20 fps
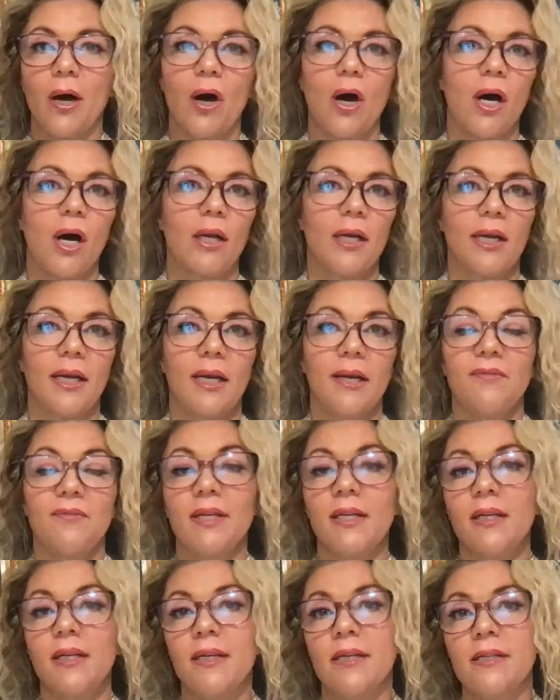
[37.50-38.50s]
on. And if
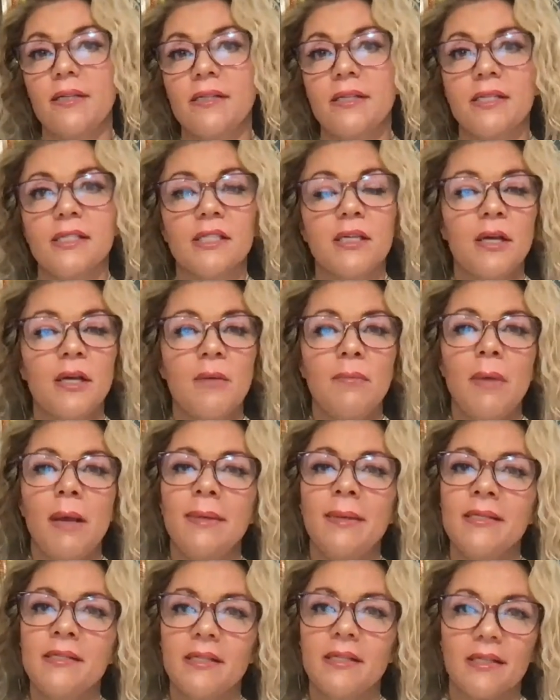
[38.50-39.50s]
it is, it's
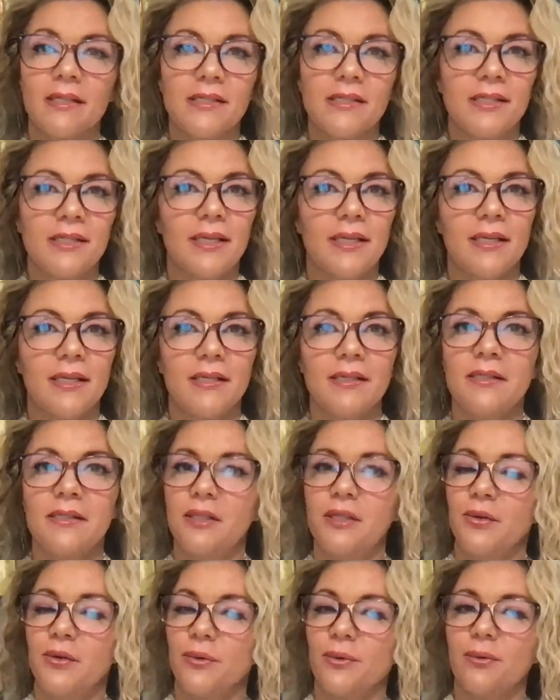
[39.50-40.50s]
maybe
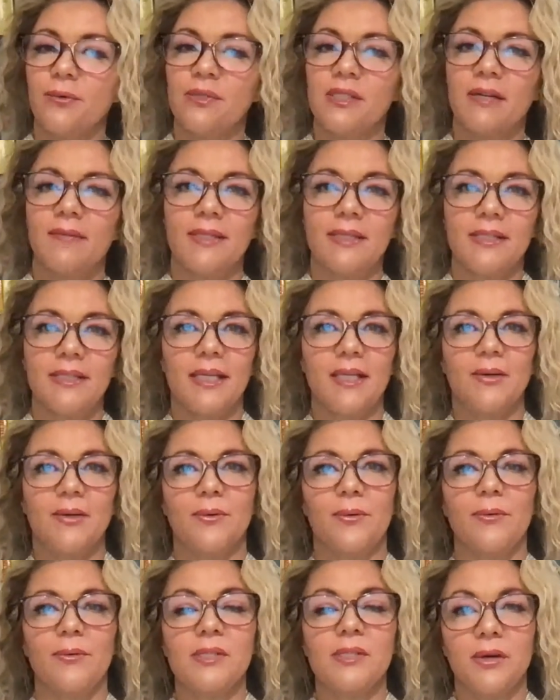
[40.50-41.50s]
16-year-olds,
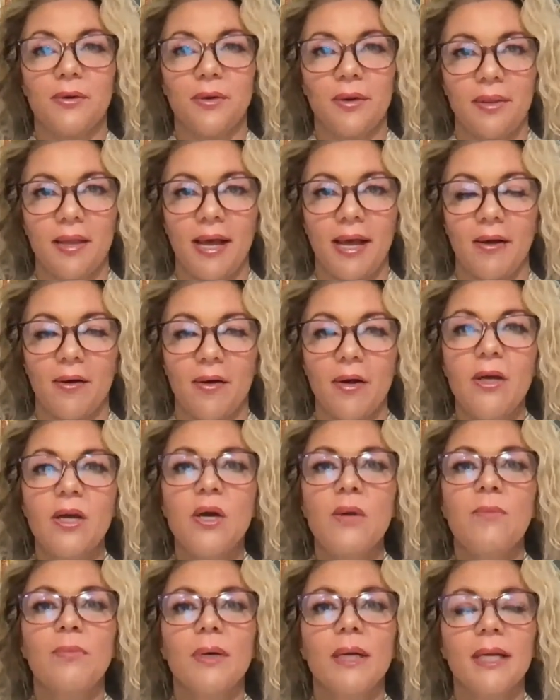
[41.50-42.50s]
17-year-olds here and there.
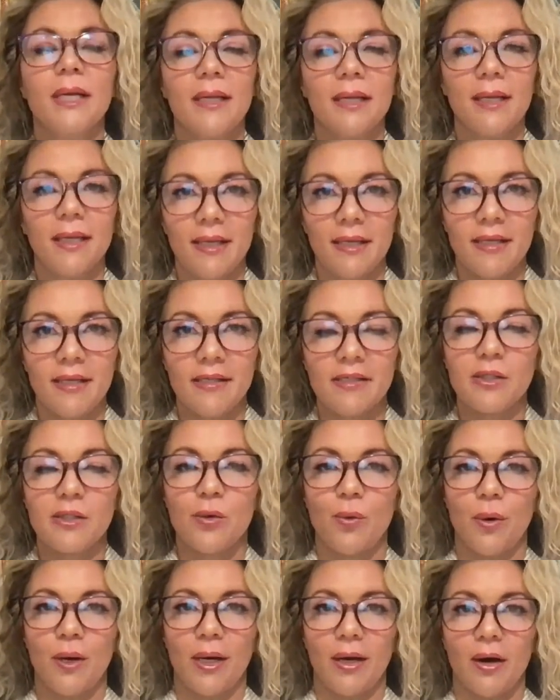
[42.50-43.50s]
But it is
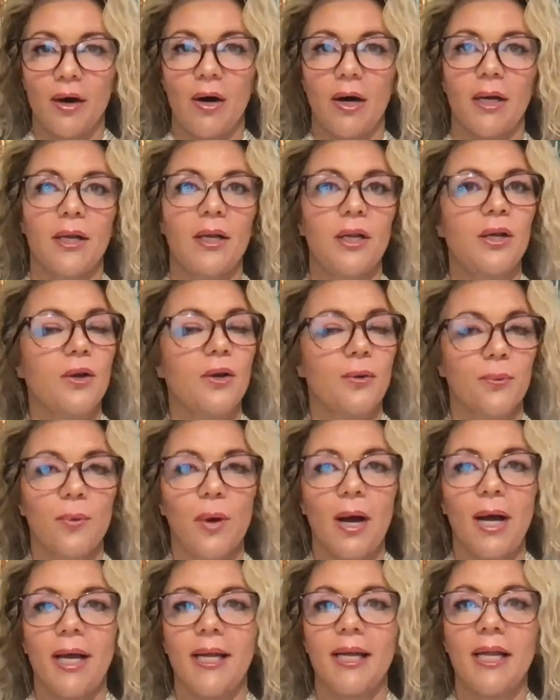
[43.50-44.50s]
going on. You're
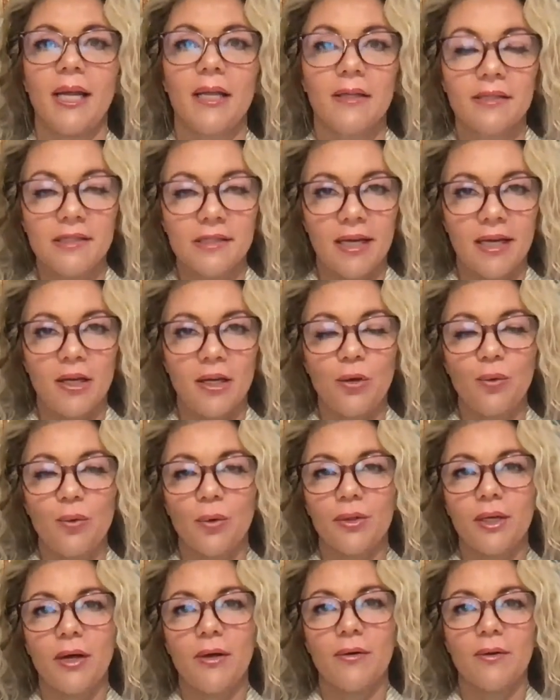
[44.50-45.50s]
right. In the state of
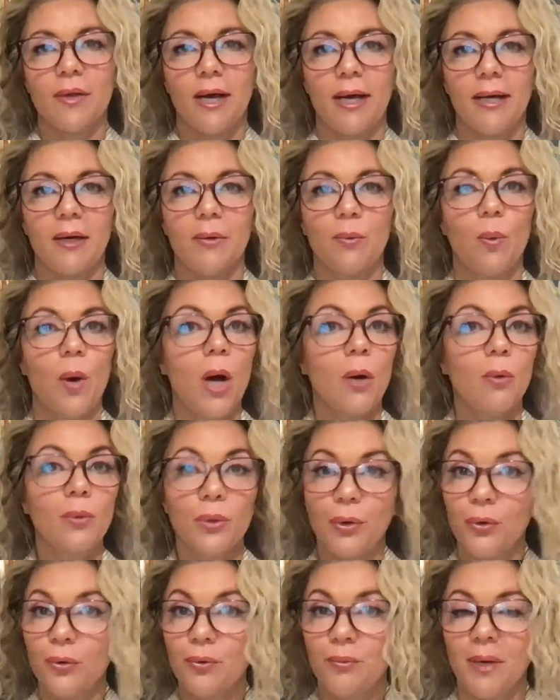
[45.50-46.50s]
North Carolina, well
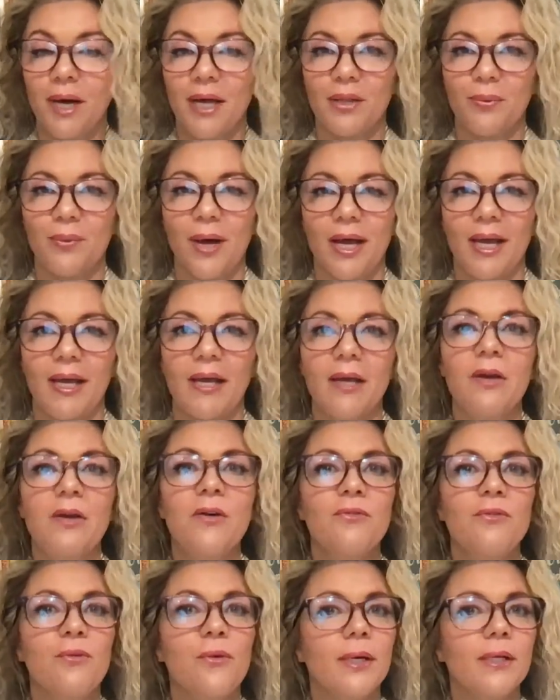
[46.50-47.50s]
known, by the way,
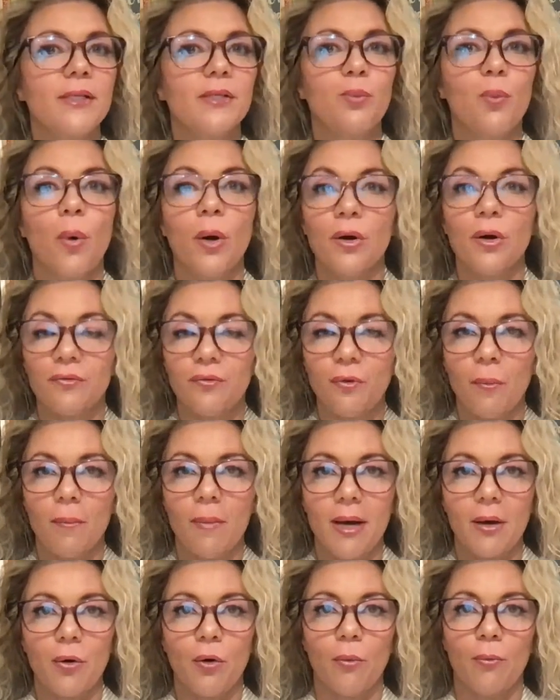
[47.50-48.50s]
for its wonderful
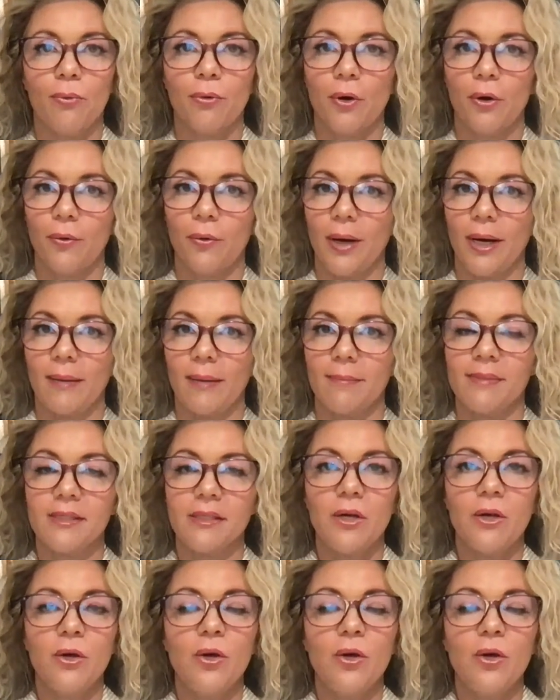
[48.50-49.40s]
medical programs,